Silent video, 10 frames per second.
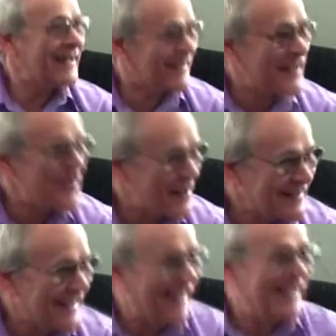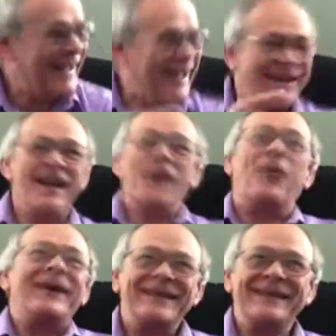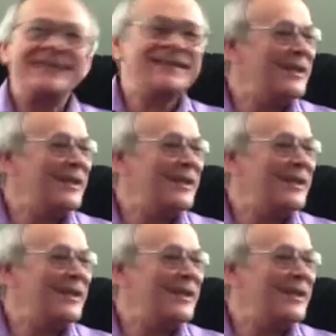to think about that. Why did I skip?